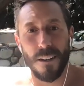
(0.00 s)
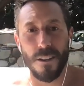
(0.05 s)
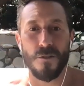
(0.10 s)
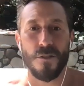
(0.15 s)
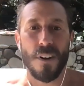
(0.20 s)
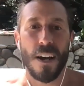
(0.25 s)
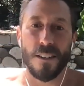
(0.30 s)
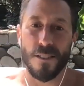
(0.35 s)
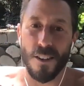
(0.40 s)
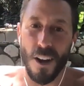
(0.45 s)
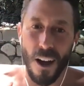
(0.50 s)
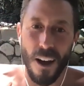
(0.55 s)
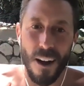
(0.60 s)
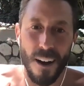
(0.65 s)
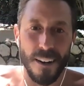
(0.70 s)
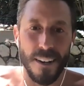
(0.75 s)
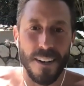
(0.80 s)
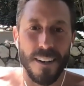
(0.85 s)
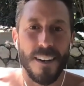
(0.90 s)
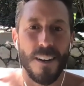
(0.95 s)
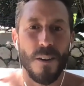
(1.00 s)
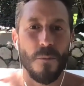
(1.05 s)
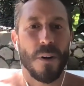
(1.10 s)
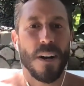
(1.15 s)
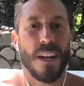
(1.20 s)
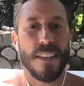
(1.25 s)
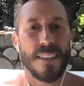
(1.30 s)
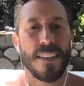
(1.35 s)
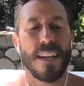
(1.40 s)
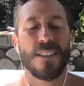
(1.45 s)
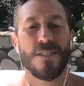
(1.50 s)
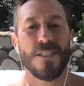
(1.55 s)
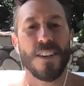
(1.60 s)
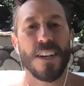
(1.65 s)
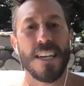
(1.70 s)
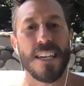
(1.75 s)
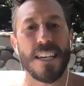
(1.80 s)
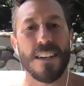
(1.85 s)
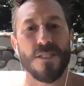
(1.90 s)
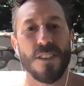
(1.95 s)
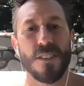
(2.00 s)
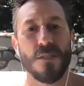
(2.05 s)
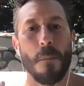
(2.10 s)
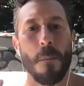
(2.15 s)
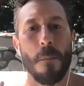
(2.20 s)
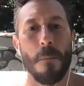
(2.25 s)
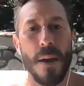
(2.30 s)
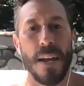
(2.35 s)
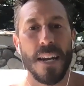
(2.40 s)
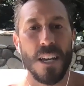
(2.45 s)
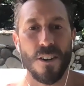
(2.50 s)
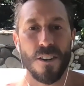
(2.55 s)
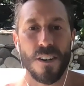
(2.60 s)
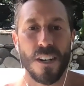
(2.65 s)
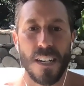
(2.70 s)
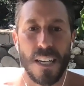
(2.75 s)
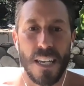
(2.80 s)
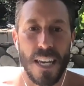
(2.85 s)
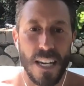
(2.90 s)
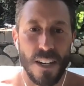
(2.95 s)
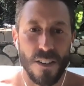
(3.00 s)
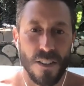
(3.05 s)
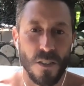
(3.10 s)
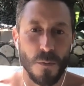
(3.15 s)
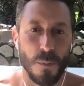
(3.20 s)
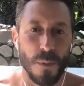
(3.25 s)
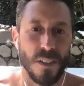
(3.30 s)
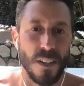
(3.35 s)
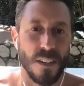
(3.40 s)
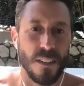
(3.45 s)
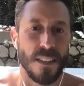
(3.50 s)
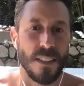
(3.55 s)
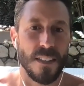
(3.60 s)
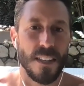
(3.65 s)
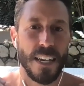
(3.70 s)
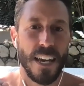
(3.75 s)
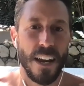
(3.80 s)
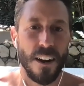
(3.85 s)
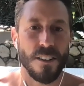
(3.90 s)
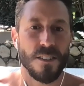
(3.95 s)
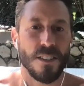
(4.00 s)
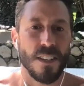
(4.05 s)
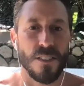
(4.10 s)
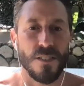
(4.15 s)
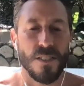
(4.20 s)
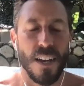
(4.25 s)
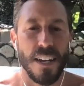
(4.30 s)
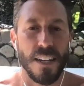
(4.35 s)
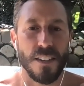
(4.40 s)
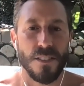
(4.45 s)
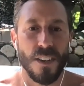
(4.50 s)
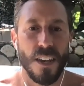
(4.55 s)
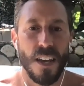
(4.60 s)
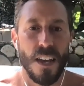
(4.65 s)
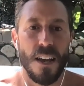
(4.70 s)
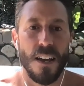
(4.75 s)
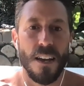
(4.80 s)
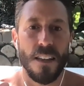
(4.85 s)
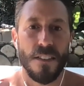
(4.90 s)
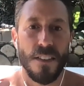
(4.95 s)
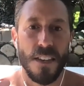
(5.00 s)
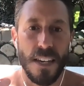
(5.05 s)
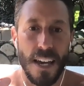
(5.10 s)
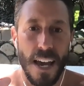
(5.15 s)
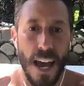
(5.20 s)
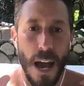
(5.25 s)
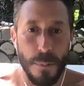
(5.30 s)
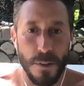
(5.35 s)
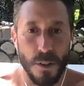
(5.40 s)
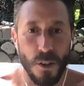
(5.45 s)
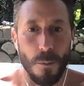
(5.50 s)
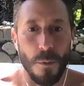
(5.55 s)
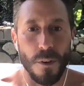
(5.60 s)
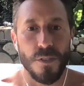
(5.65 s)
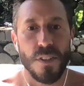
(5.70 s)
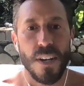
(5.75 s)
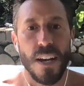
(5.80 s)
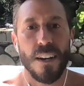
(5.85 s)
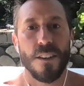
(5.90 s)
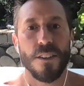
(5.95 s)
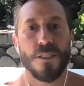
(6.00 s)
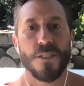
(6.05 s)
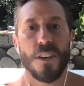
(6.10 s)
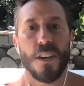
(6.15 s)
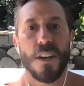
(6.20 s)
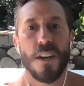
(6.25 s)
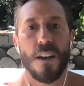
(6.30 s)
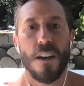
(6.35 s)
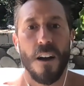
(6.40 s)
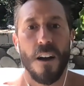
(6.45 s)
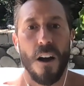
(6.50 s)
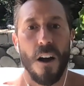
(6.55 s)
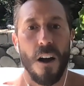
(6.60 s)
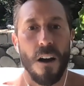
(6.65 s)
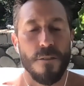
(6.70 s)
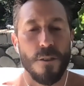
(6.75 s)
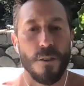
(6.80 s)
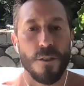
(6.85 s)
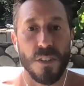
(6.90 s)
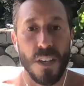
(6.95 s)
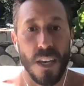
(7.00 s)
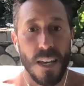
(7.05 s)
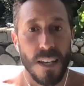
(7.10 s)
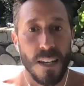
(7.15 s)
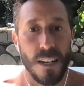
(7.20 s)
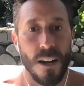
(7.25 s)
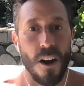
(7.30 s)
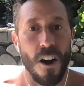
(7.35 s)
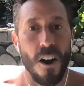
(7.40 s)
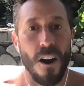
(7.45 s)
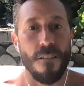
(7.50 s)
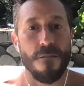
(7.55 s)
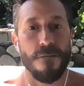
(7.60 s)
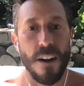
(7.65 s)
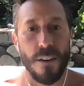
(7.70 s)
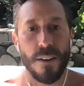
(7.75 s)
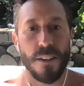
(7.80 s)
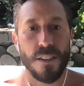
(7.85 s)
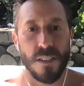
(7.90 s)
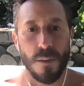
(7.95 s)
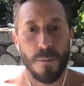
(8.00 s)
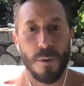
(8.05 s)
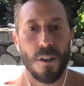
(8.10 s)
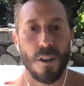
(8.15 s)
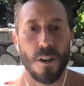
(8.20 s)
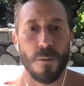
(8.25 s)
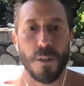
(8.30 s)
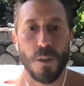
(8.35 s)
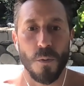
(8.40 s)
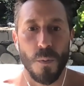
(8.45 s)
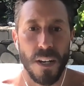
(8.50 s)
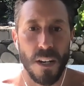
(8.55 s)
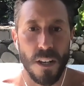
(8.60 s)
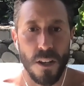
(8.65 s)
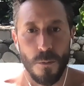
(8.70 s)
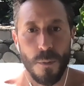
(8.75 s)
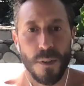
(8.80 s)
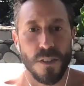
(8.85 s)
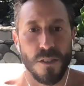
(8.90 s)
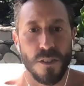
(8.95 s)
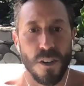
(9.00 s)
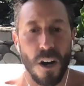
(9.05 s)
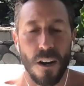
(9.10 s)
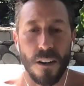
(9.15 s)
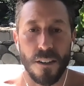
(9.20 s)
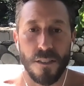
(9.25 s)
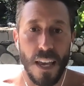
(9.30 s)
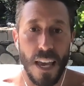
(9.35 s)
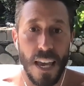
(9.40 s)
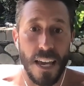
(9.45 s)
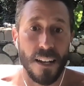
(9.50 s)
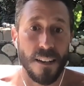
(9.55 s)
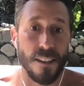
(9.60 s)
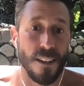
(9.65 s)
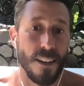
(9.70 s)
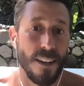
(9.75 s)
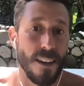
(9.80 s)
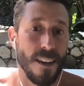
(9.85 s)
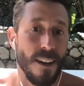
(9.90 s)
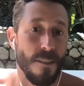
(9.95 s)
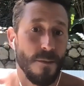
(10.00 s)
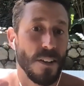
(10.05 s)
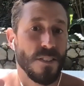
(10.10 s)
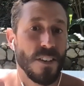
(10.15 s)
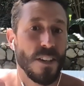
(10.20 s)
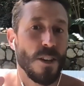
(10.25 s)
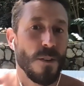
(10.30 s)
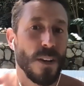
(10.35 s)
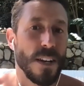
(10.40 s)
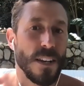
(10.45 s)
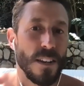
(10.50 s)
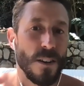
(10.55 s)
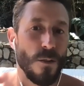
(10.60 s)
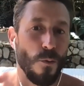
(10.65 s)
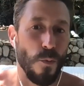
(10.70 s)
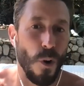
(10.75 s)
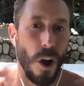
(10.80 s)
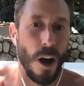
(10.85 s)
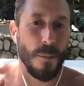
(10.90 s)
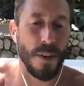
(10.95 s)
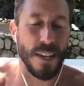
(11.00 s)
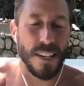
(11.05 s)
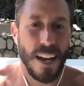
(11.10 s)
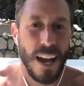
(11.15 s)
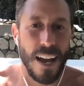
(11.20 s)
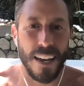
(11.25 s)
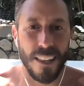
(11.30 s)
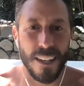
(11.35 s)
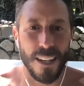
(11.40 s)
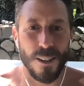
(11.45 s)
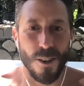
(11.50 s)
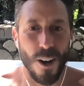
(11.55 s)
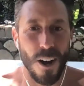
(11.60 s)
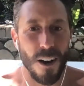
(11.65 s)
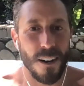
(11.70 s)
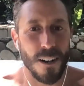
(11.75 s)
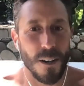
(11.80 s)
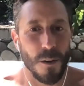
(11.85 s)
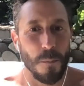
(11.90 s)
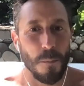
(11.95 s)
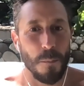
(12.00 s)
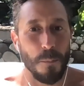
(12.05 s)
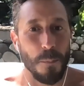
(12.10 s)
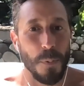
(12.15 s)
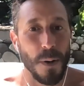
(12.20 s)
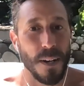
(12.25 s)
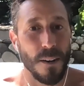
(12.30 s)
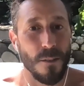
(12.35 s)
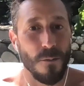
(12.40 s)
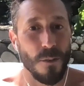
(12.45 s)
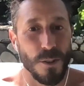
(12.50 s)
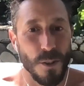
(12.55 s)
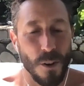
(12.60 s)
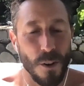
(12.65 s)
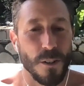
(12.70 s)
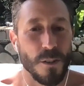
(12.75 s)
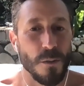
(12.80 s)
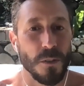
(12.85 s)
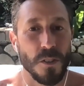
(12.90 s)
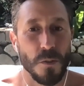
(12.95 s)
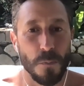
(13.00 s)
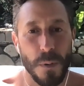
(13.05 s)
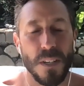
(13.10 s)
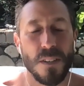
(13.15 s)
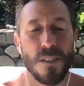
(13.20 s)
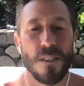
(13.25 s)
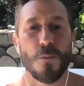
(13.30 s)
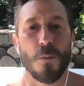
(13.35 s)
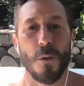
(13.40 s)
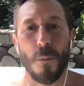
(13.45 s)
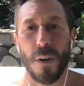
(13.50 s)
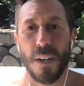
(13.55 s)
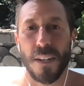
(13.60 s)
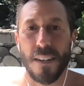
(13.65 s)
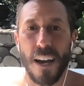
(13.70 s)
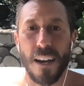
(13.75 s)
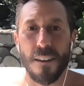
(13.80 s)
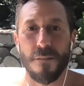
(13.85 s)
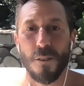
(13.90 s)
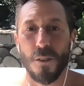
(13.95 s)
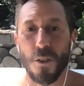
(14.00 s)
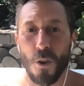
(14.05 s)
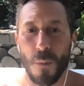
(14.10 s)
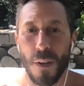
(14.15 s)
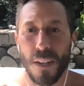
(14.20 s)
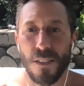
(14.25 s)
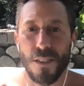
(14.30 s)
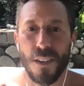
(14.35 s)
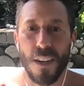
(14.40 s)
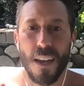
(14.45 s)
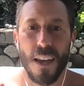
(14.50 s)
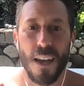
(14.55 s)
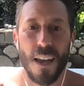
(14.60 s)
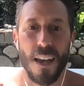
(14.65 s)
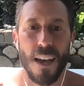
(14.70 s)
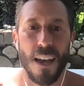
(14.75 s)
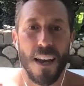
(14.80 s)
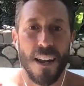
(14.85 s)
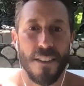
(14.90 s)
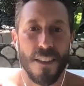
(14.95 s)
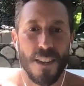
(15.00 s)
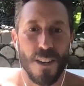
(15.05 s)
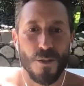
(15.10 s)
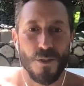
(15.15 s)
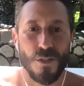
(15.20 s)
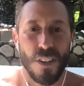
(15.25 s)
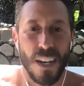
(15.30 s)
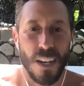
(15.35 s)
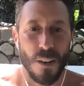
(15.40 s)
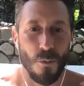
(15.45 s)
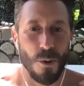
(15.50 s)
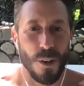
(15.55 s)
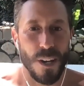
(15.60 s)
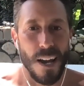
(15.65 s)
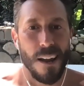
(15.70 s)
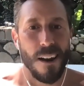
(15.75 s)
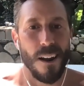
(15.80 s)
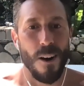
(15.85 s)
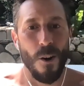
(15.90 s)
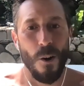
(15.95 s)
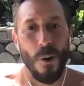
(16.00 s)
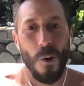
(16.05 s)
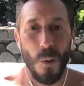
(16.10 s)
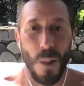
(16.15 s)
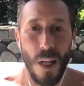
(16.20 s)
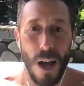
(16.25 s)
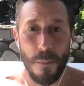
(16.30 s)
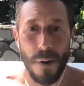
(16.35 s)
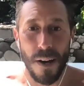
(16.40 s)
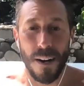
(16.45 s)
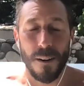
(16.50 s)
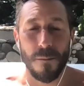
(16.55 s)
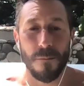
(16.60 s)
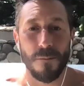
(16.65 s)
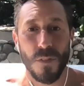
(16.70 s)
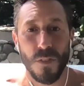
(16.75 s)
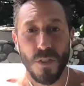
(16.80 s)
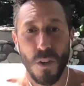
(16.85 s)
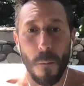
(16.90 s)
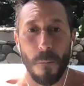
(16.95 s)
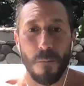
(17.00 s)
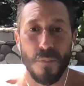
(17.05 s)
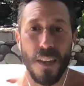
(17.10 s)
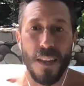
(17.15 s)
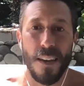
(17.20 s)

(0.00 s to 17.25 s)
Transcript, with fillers: You're not a dog, but I think that study gives us many good indications because I think the keratinocytes, the epidermal cells of your skin are very similar between humans and dogs. And I'm not saying you need to eat a raw meat diet like a dog, but return to a species-appropriate diet for humans, and I think your skin will get a whole lot better. So